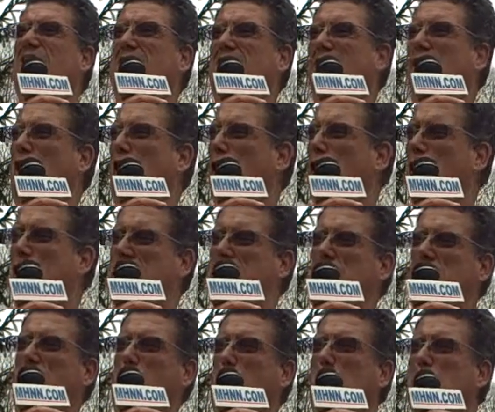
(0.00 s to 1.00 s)

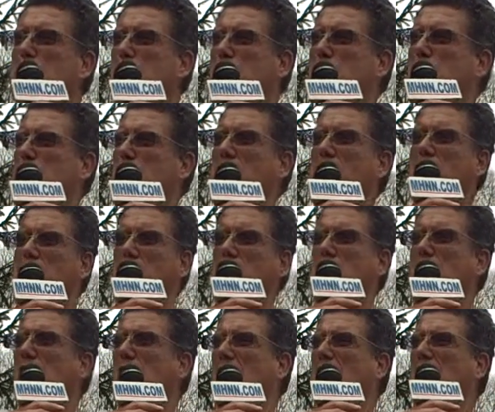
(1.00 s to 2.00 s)
Lakosi, who is the
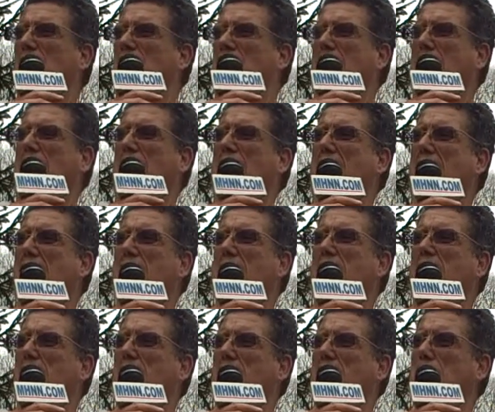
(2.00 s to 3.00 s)
treasurer,
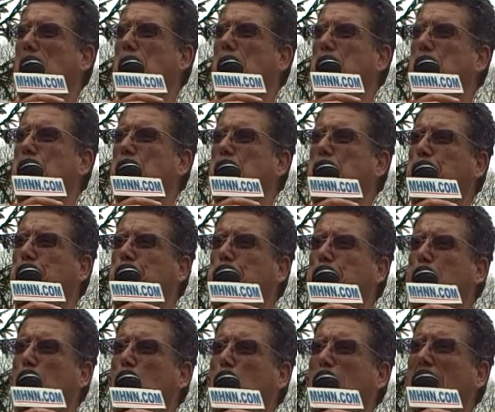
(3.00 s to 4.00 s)
and
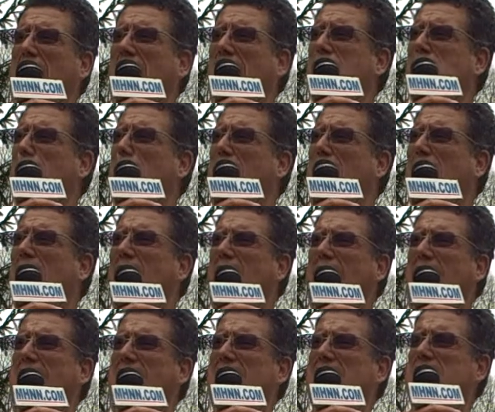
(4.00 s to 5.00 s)
as well
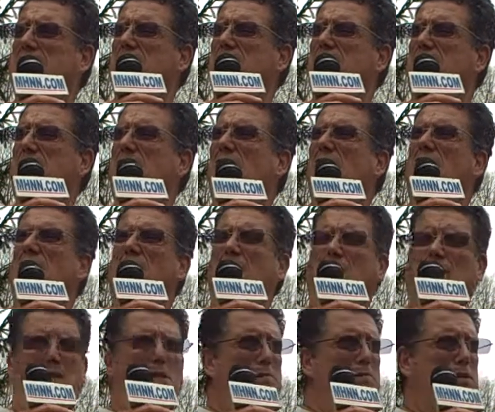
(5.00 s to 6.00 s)
as
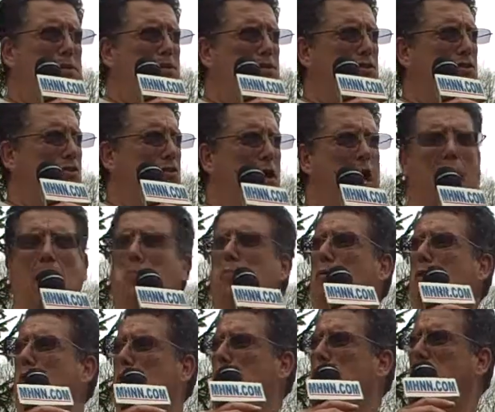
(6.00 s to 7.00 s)
Mr.
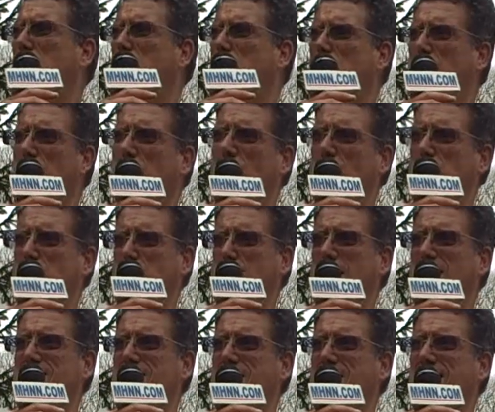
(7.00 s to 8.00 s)
Ambrosio, the vice
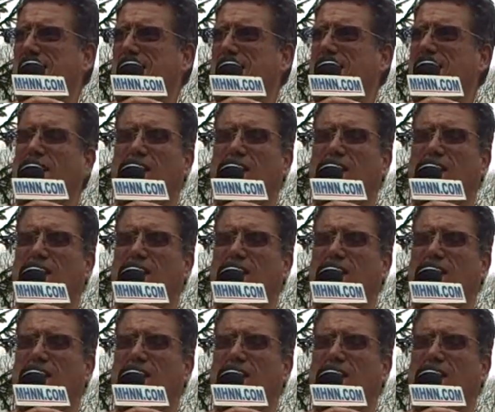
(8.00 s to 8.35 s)
president.